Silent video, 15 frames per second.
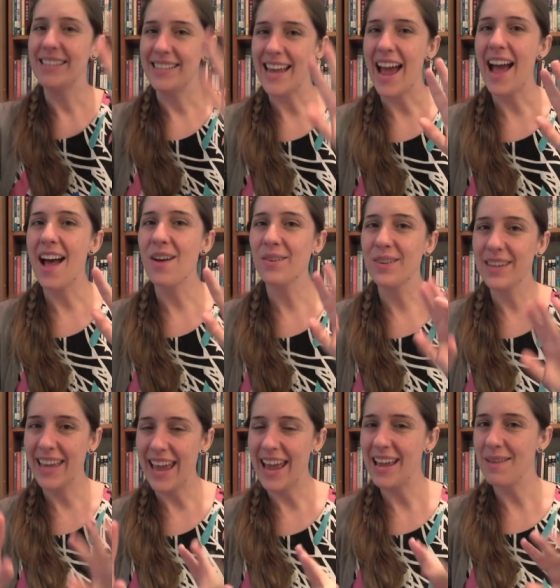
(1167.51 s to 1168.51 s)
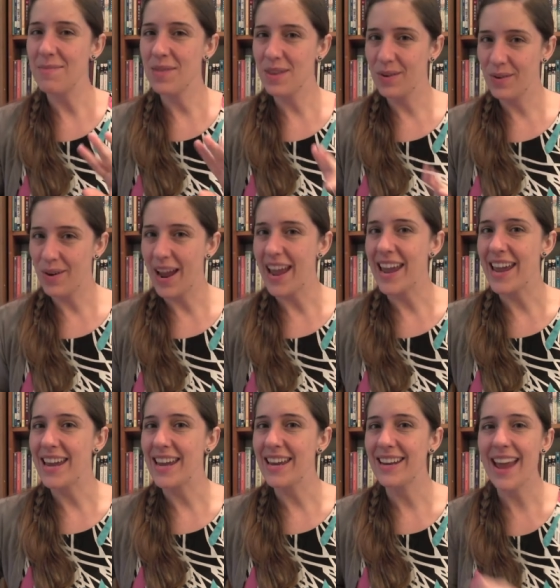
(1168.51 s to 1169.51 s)
Down came the
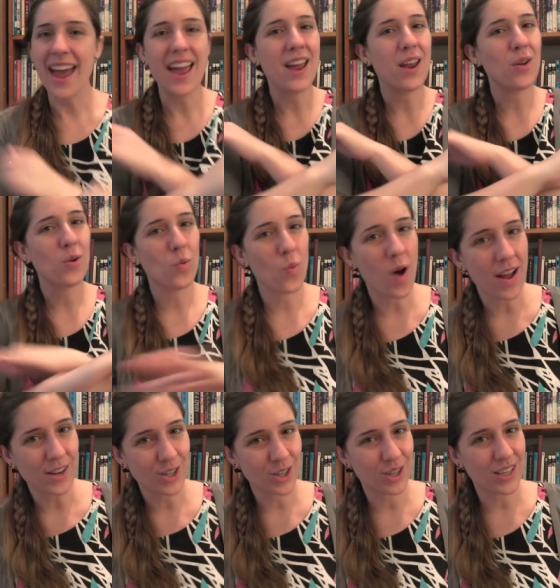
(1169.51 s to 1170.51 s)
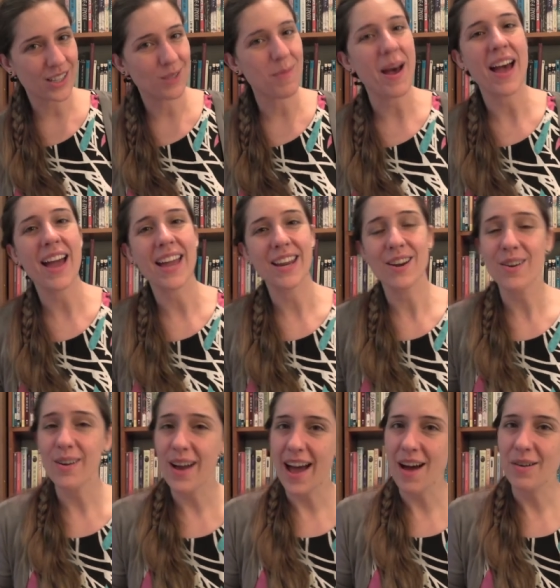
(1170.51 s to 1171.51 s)
rain and washed the
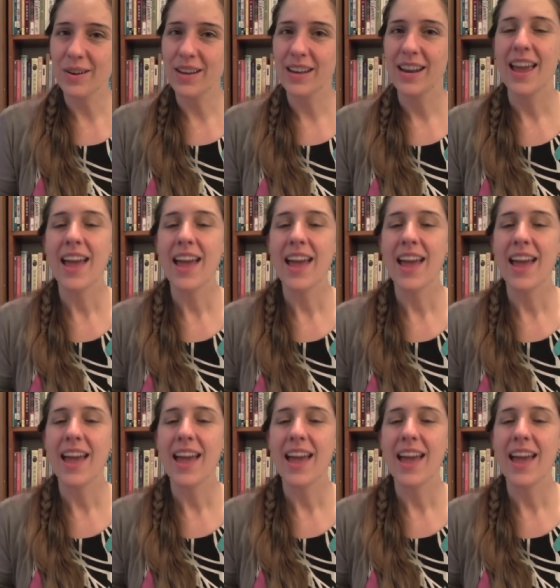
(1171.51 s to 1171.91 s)
spider out.